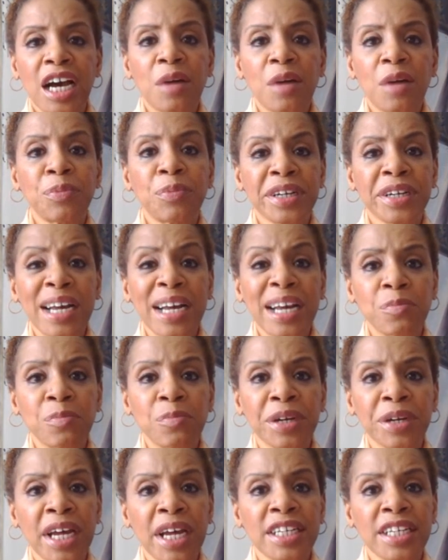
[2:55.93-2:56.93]
uh,
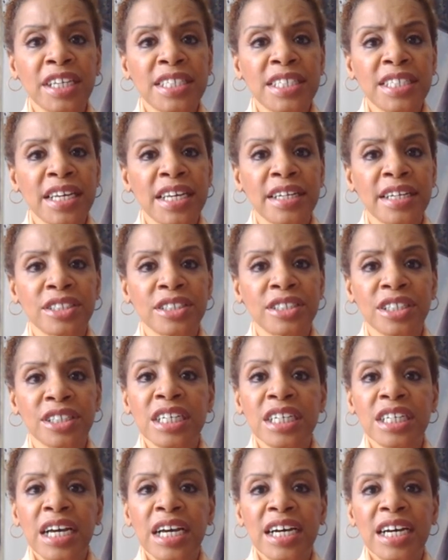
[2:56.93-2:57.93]
Breonna
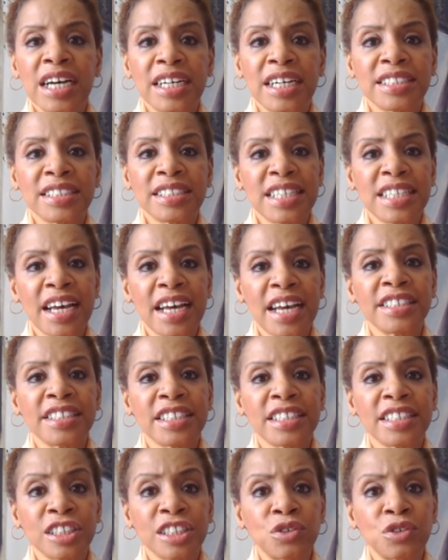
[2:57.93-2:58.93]
Taylor uh,
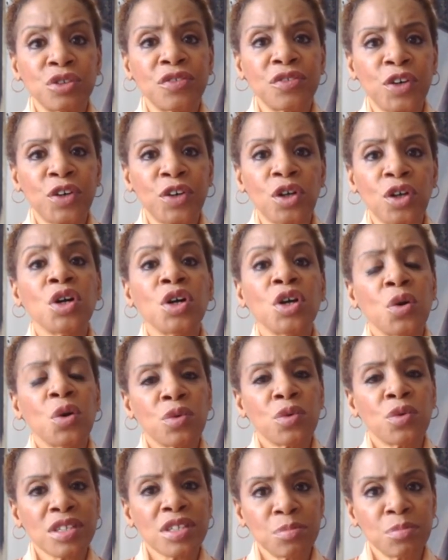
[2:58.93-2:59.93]
down in Louisville
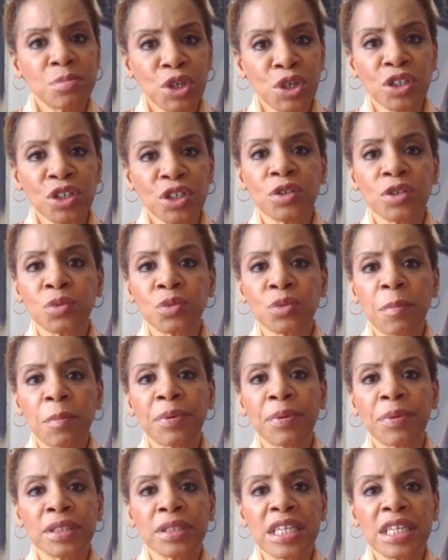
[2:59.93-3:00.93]
was murdered
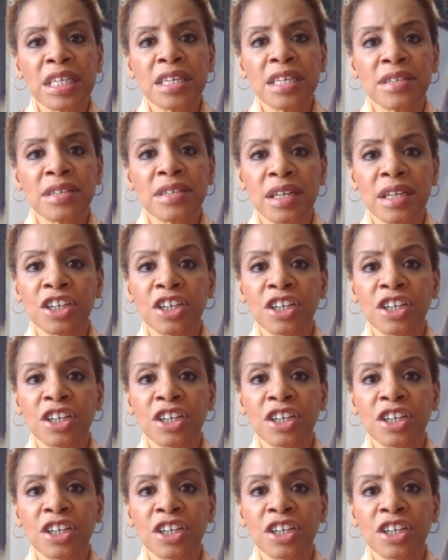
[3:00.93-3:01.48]
when police,